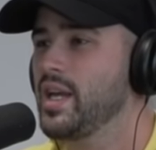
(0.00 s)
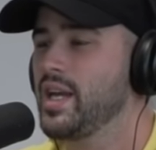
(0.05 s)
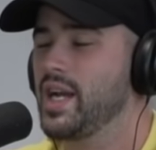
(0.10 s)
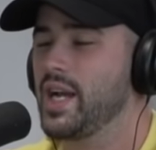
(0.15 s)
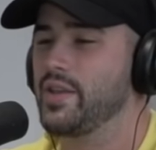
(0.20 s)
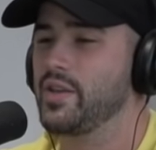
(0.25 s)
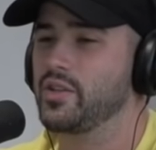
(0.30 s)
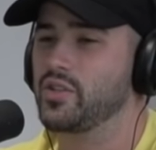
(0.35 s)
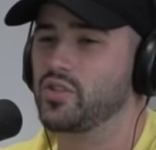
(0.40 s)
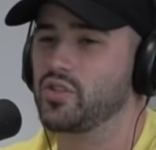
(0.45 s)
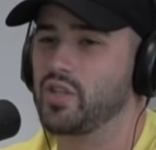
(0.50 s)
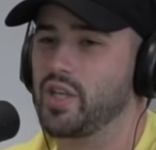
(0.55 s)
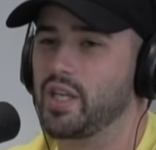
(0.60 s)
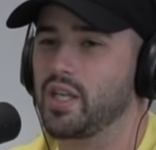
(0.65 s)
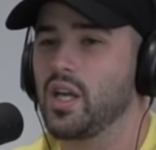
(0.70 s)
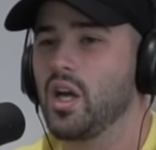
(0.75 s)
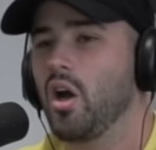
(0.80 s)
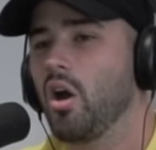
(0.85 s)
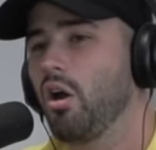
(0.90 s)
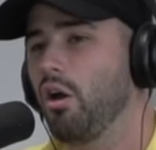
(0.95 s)
and they're just like,
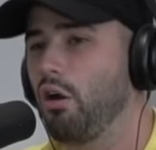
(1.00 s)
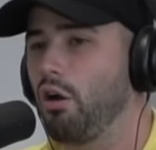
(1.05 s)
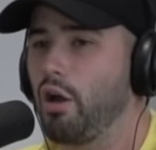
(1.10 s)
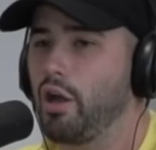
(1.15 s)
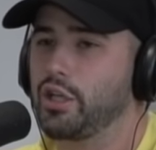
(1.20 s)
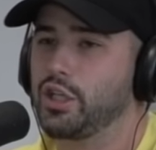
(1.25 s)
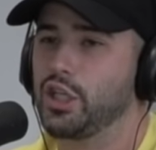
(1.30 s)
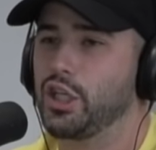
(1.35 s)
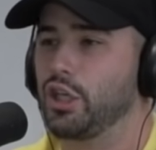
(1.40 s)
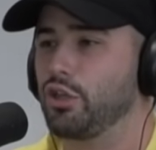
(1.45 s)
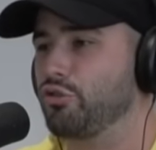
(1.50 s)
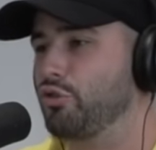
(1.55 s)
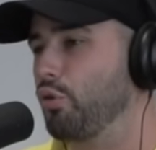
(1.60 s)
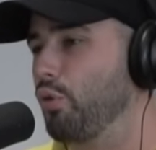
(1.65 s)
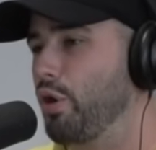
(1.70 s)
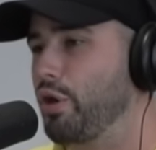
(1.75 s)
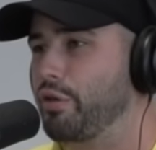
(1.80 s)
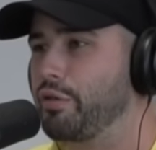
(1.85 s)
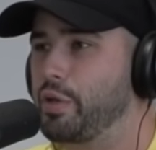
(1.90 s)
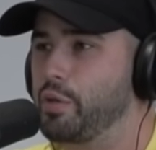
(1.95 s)
oh, I can't do
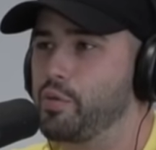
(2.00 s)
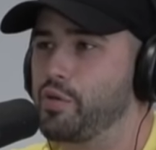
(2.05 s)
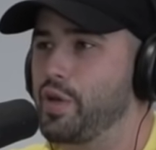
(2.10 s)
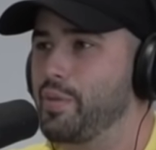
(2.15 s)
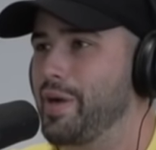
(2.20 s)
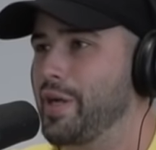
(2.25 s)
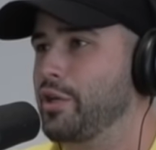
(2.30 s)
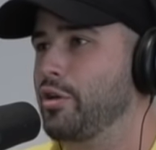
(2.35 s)
anything without my